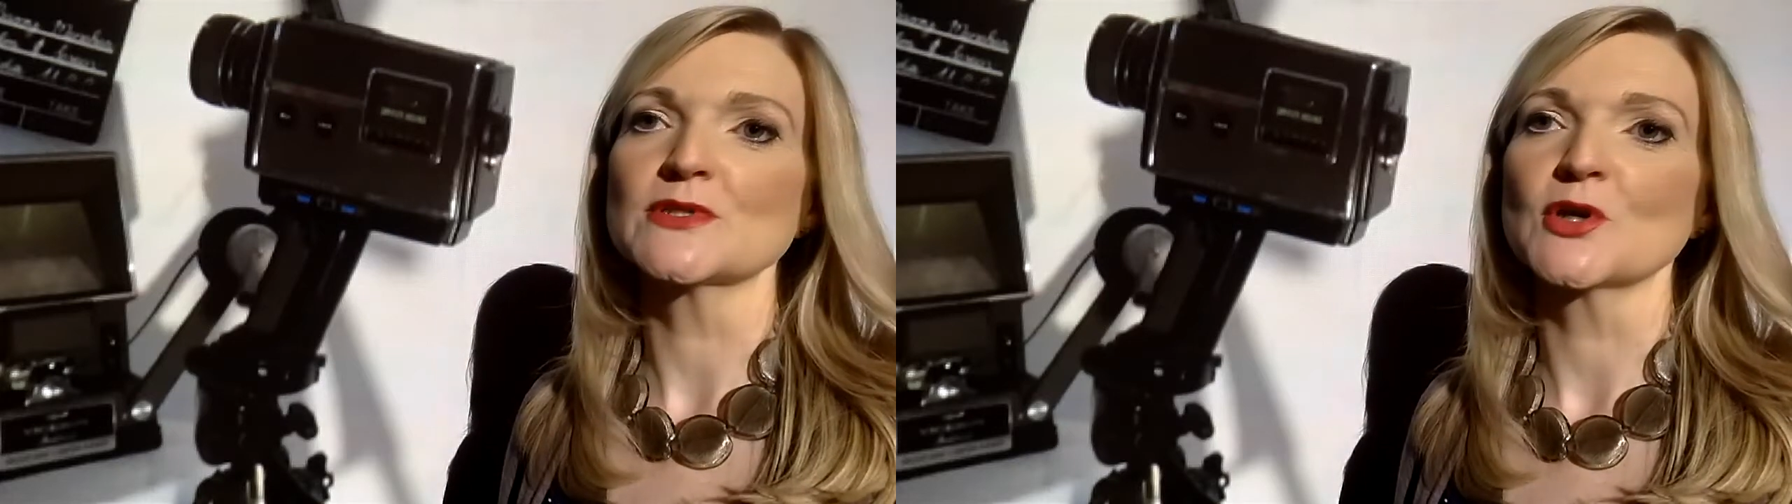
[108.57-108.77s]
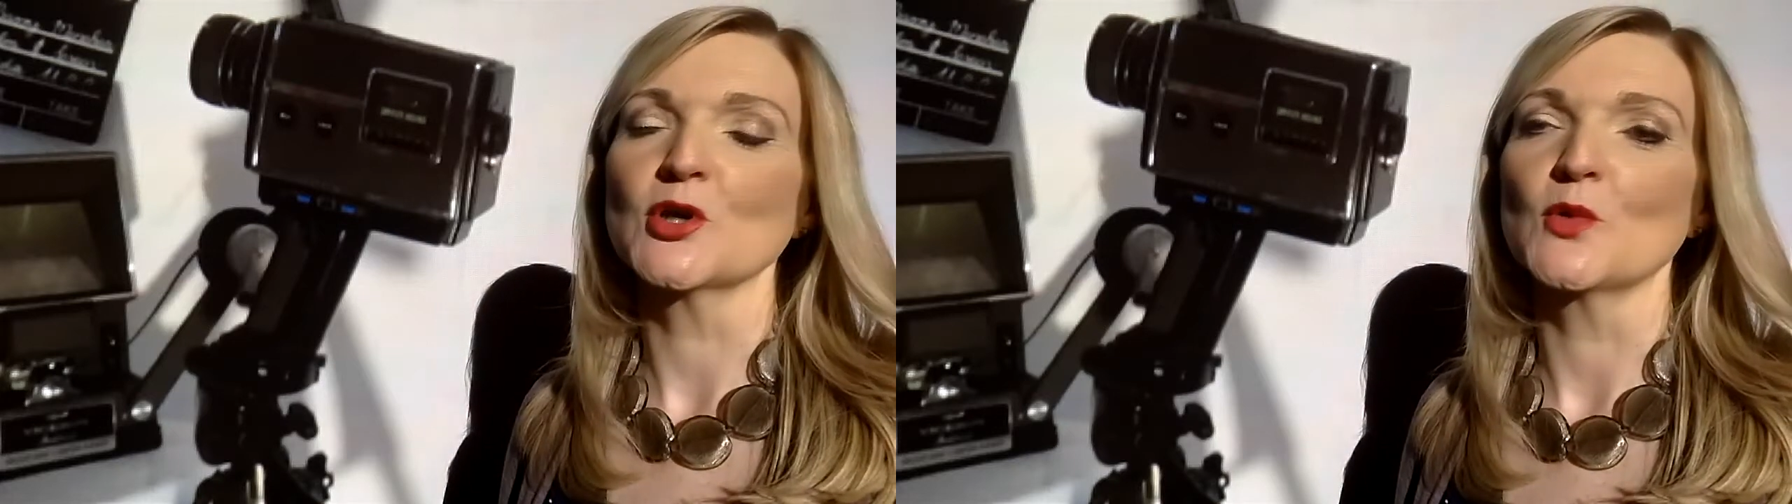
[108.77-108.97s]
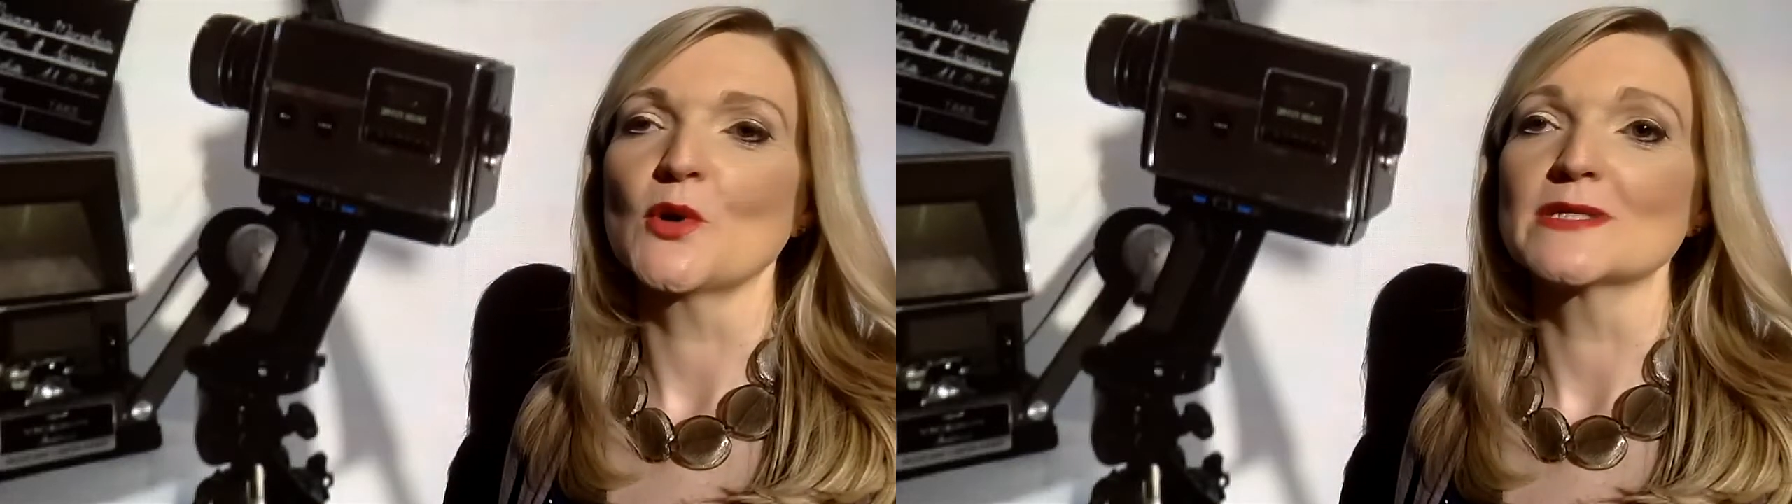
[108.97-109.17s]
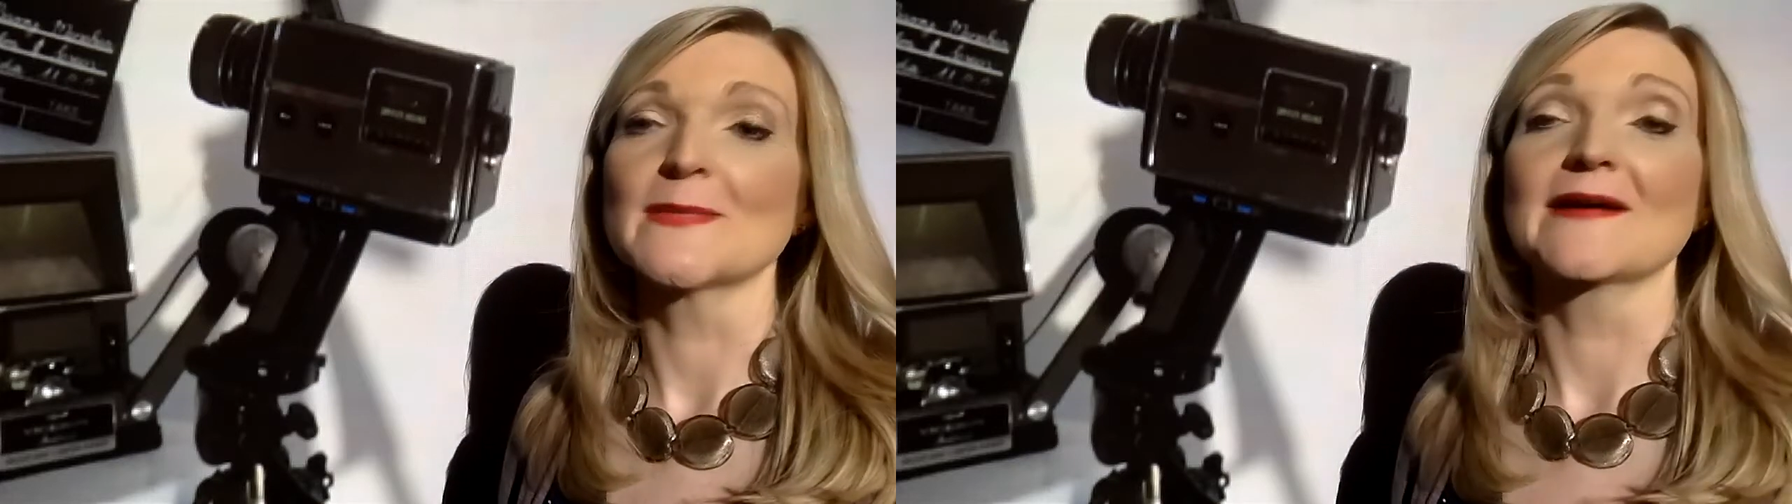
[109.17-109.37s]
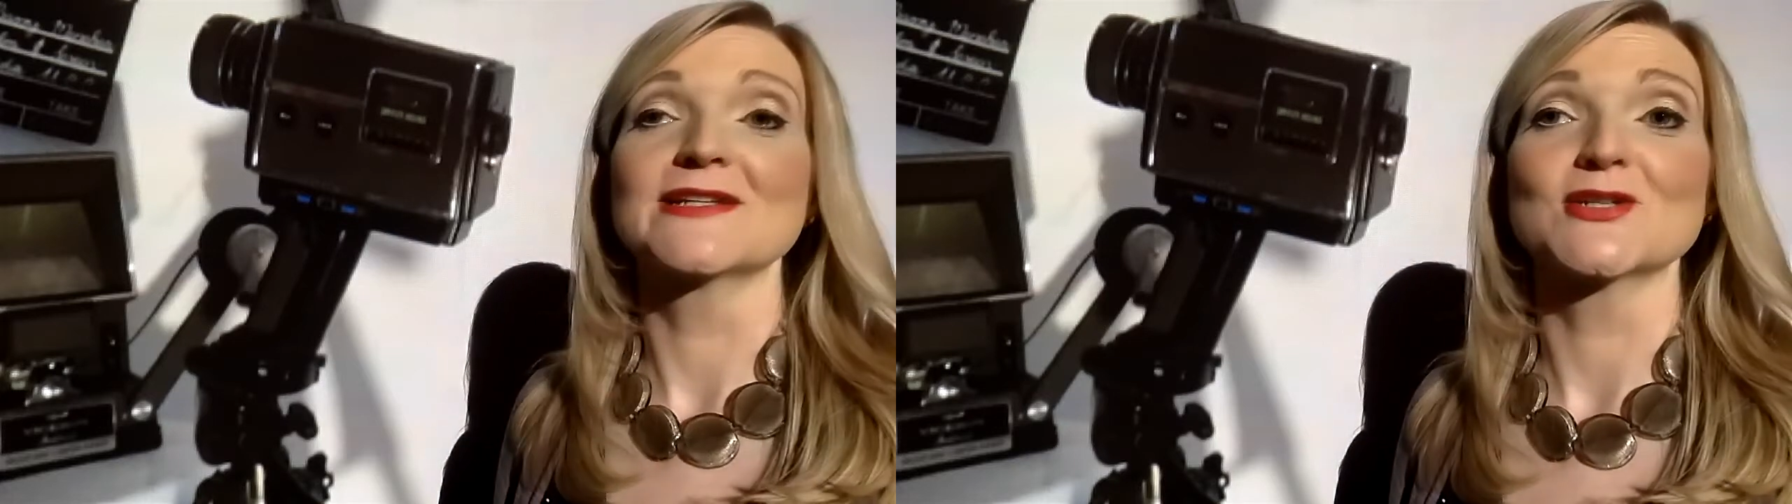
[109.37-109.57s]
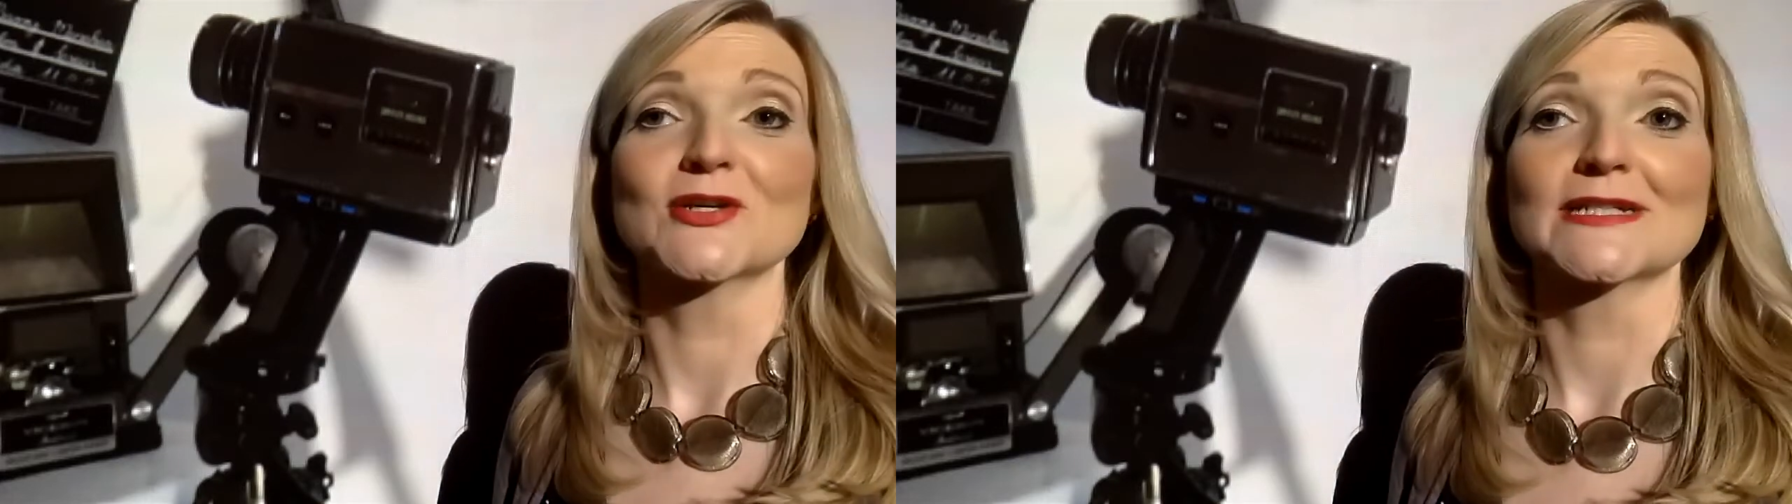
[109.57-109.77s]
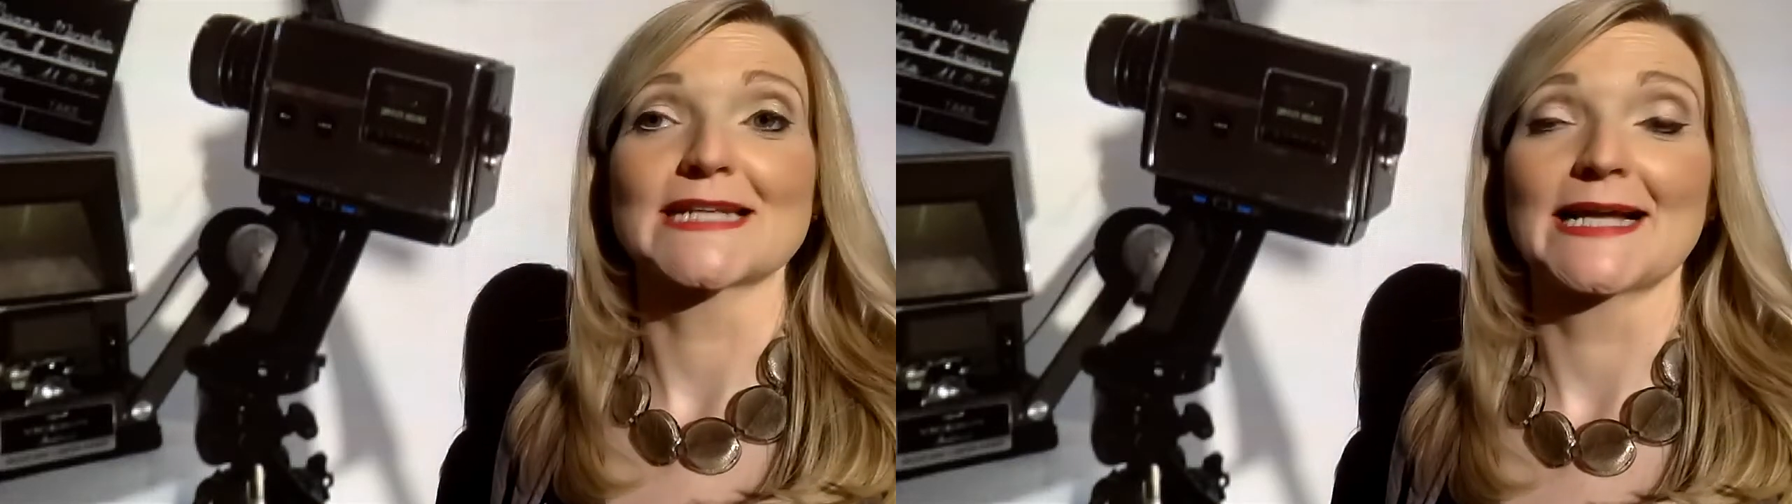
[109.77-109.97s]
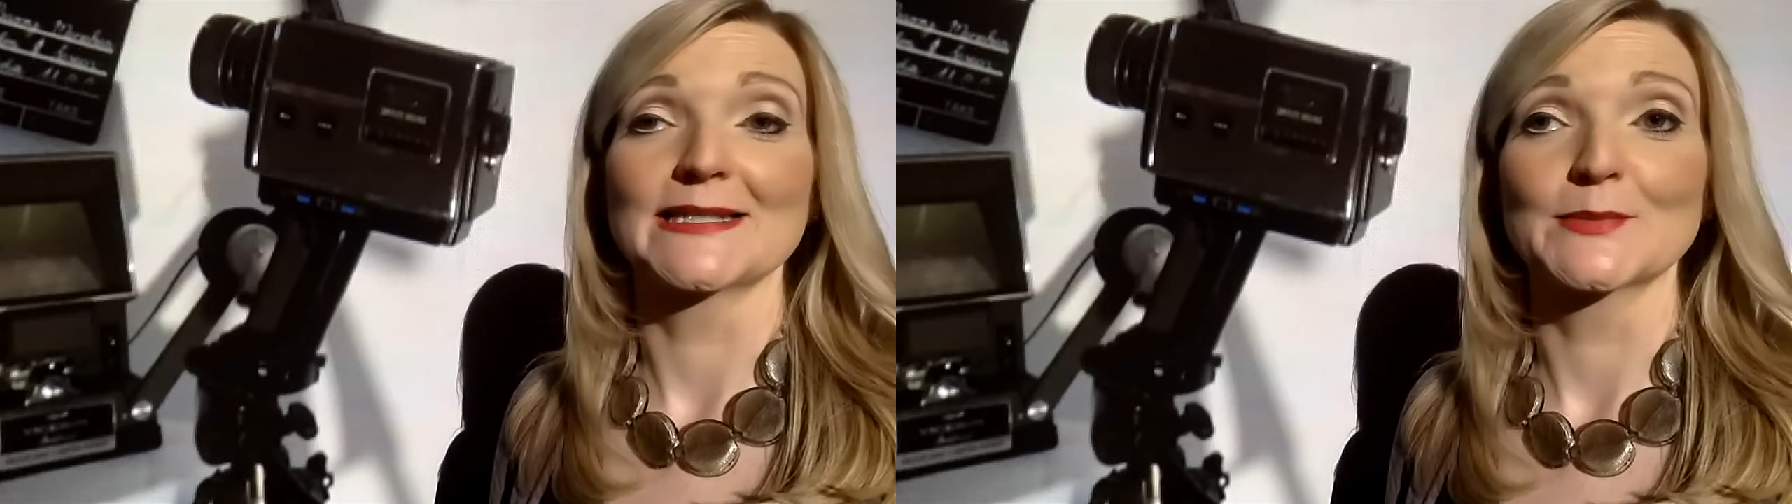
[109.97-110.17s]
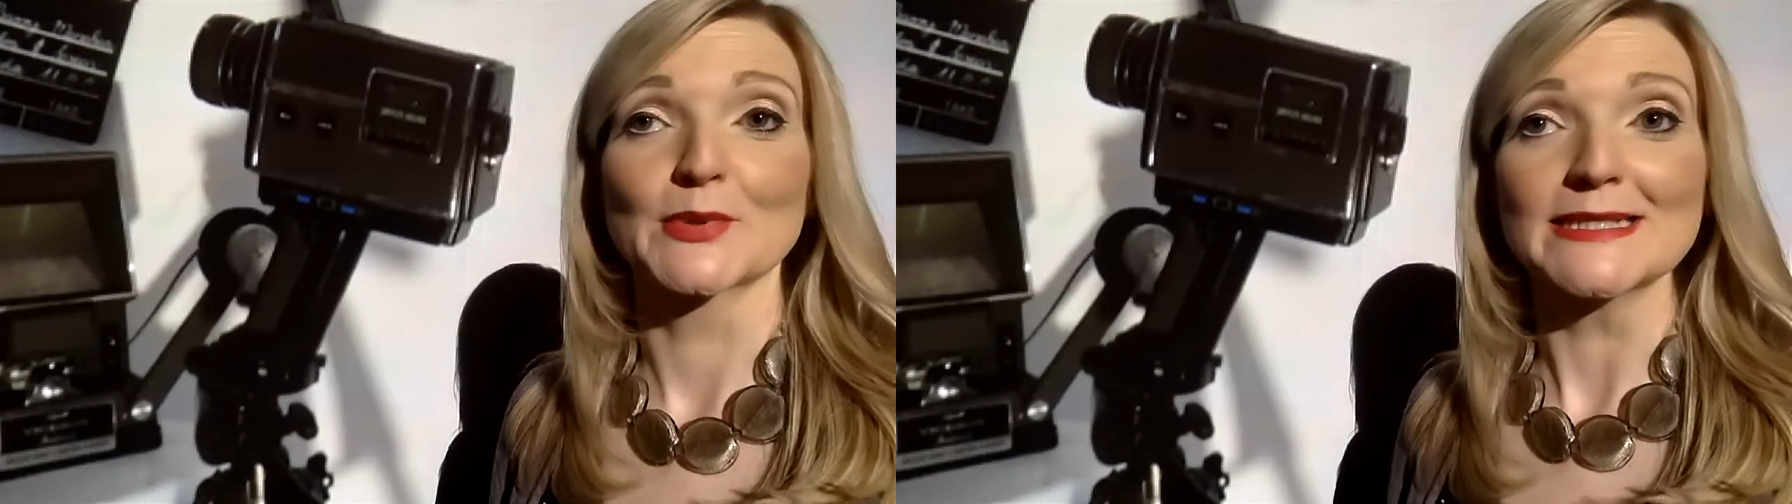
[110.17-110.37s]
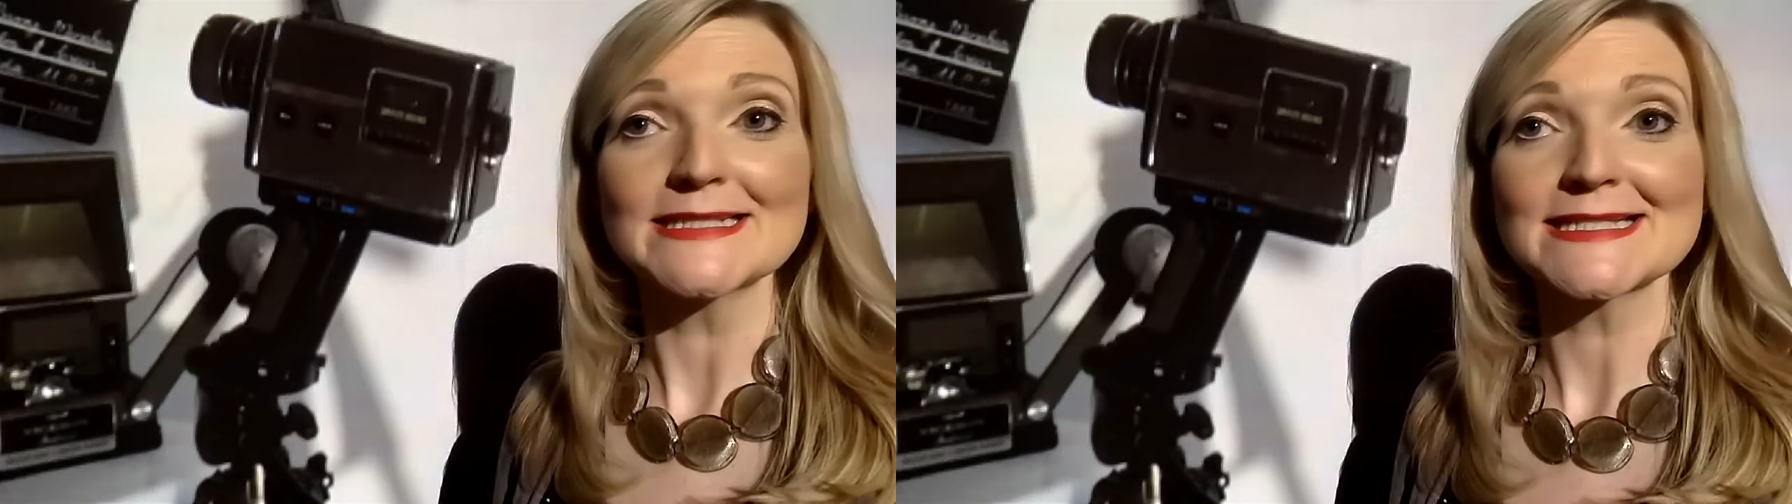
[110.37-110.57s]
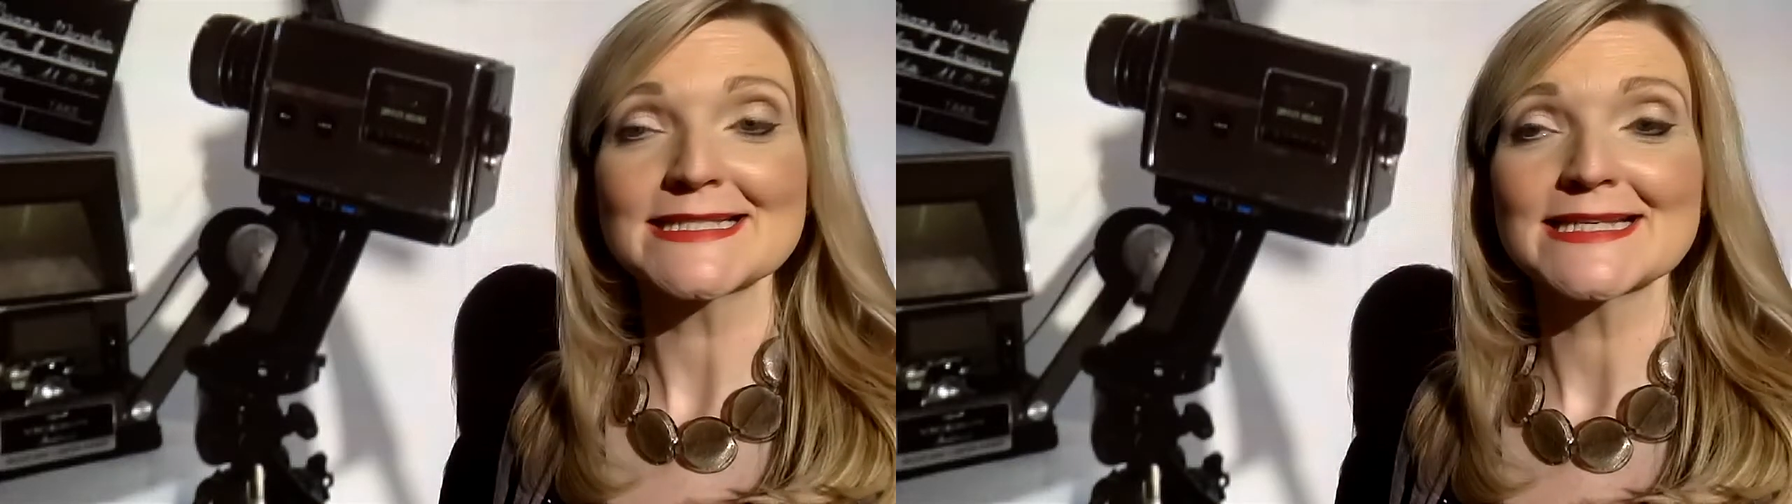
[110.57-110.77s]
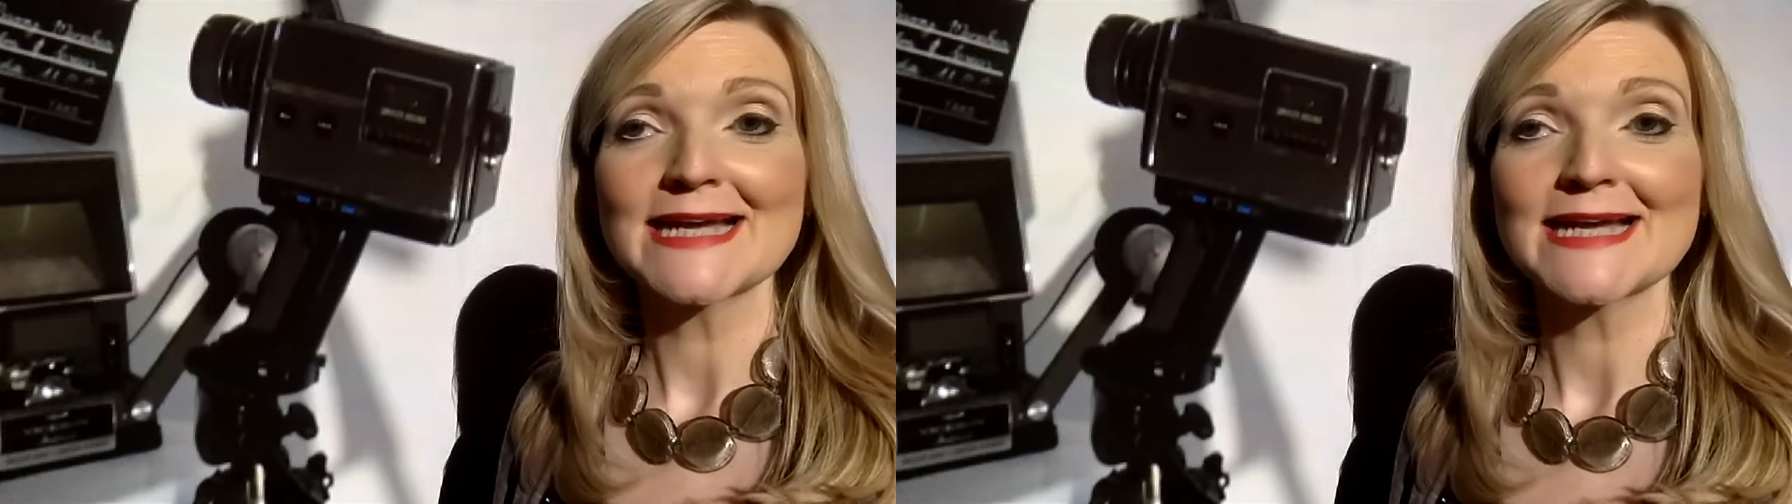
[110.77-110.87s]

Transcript: who was married to an Italian prince,